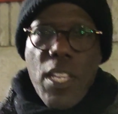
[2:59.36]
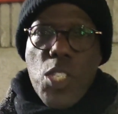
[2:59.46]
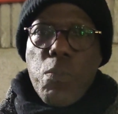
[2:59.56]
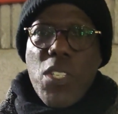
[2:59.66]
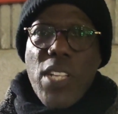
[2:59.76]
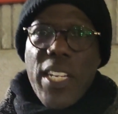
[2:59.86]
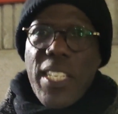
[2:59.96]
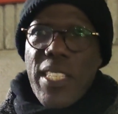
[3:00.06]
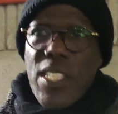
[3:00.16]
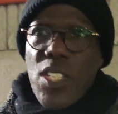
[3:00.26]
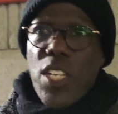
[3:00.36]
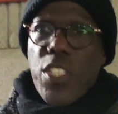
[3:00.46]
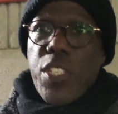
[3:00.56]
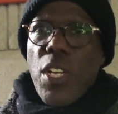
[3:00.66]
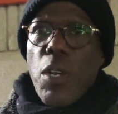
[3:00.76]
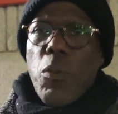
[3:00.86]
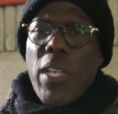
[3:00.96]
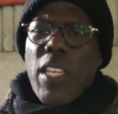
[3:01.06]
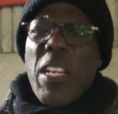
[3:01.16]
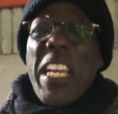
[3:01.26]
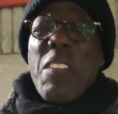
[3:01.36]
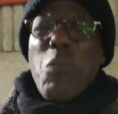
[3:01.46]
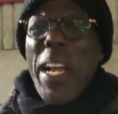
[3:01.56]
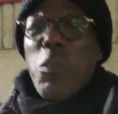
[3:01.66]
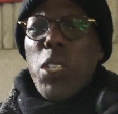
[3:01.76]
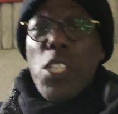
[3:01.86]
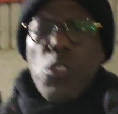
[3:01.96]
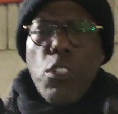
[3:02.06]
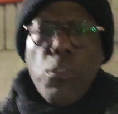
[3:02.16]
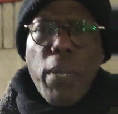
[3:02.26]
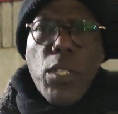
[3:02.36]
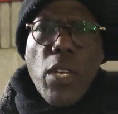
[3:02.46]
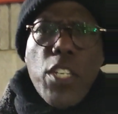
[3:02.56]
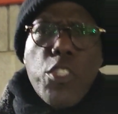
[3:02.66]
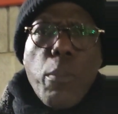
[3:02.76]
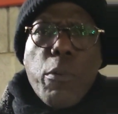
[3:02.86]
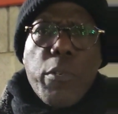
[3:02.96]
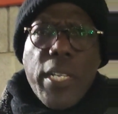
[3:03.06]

especially in this age. One which is going to make you a job